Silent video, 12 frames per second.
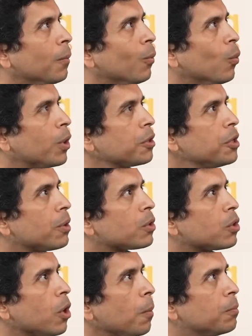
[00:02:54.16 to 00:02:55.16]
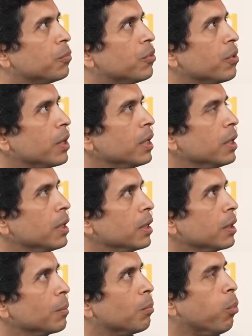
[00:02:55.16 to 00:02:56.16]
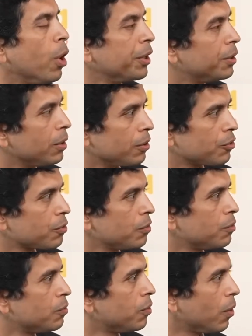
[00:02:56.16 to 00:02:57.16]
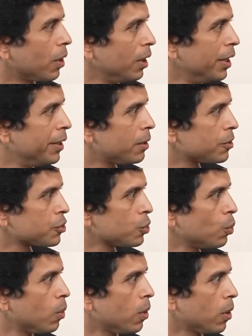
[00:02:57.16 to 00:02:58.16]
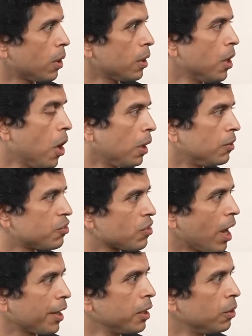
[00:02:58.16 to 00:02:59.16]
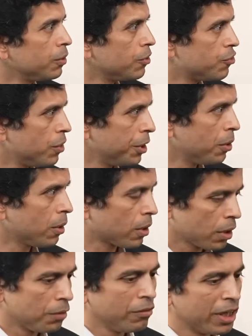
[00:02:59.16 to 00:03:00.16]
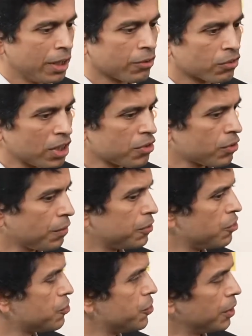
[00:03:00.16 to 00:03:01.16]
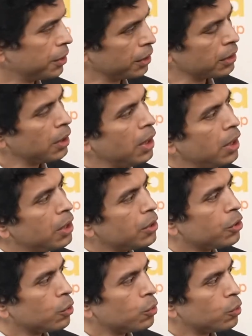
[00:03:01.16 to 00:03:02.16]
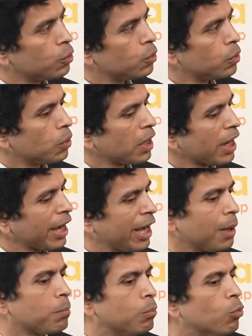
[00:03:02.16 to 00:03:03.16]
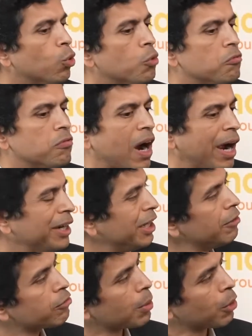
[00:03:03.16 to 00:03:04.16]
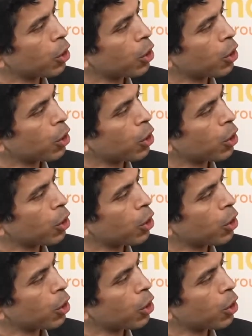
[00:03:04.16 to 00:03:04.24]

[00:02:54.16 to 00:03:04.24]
what are your top 3 pointers for leaders who are starting on this journey or in various stages of this journey to help move IT from a